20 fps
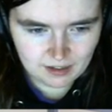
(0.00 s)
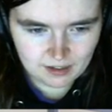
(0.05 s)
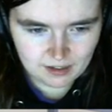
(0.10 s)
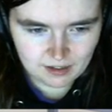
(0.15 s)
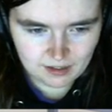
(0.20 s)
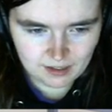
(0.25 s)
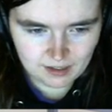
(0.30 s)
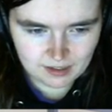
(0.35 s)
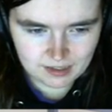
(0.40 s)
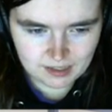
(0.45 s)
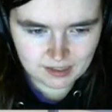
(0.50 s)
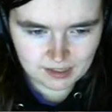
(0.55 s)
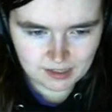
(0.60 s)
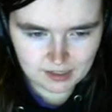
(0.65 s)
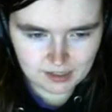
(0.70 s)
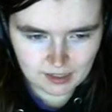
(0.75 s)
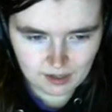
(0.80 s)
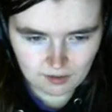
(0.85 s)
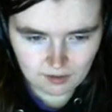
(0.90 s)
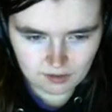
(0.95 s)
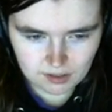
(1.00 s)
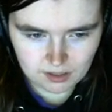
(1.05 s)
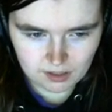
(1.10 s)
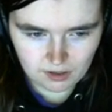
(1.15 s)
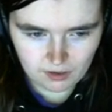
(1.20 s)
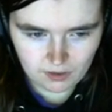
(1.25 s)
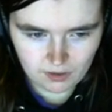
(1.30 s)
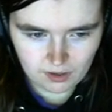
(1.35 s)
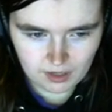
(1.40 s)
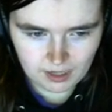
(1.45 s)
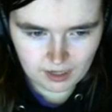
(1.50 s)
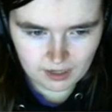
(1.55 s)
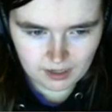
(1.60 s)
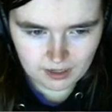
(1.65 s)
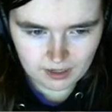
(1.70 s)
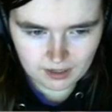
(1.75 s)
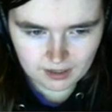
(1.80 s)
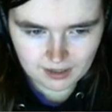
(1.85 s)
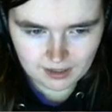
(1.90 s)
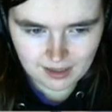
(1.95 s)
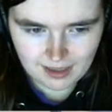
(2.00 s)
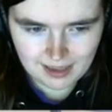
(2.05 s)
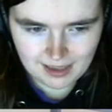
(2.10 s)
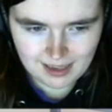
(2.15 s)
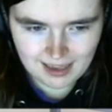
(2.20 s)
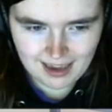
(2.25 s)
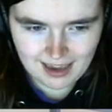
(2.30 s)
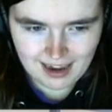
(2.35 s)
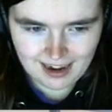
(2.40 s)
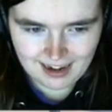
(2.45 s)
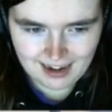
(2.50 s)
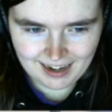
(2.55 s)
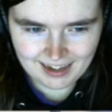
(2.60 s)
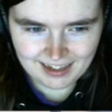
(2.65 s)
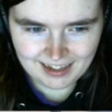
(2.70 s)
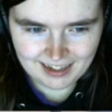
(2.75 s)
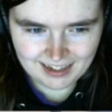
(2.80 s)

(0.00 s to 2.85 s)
Let's sit down, Suri. Yeah.